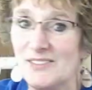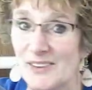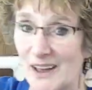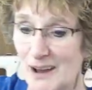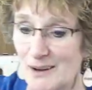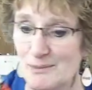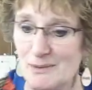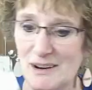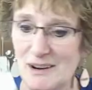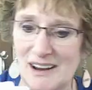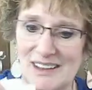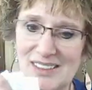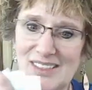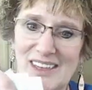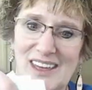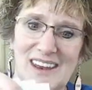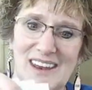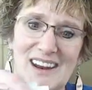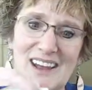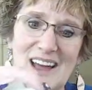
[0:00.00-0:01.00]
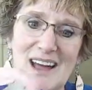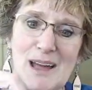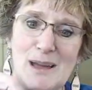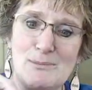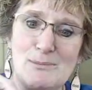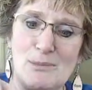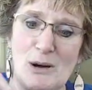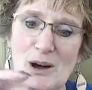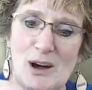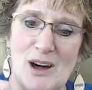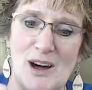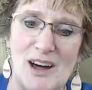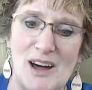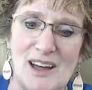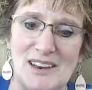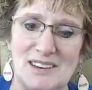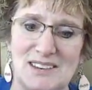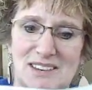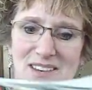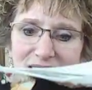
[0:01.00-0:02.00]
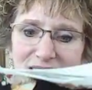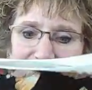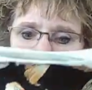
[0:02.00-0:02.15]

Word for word: fabric that I bought.